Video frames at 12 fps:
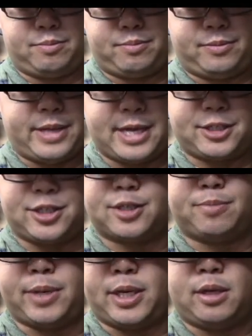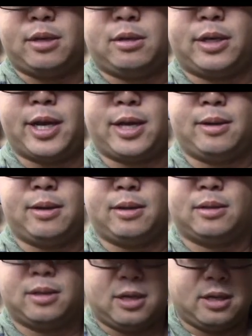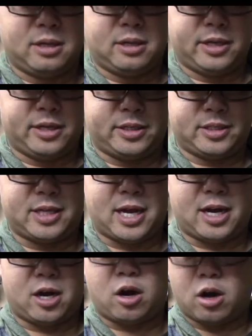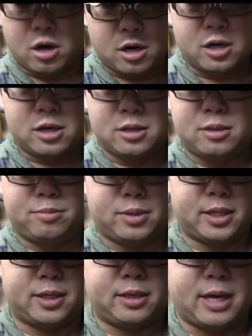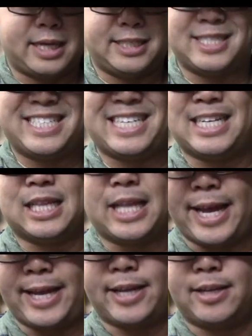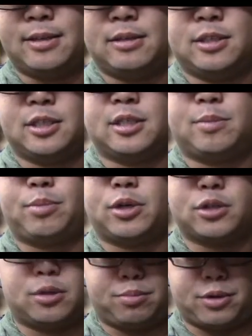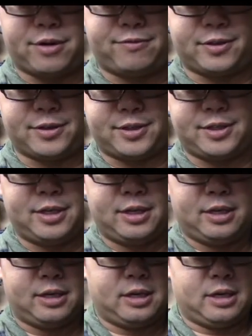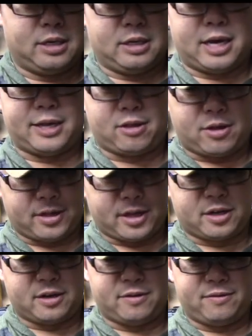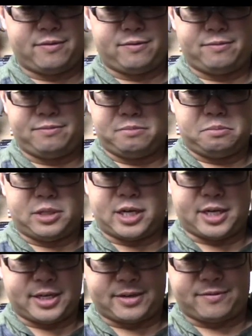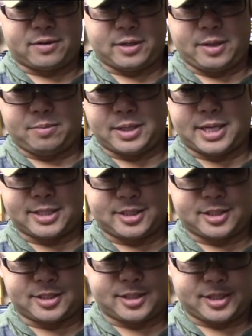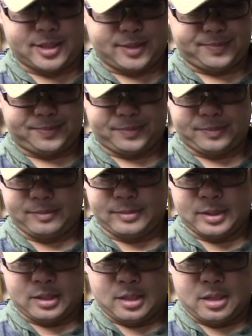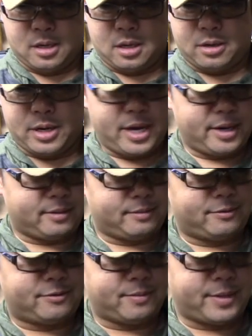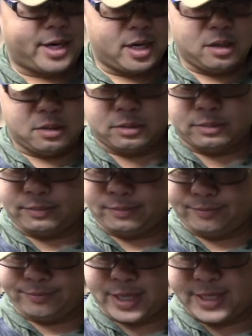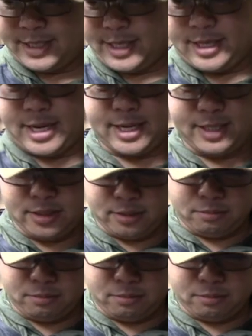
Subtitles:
That's just me, okay? It's not hard, but I just didn't like it. Just a personal preference. I thought they could have done it differently, but that's just it. Alright, from there, that's it, guys.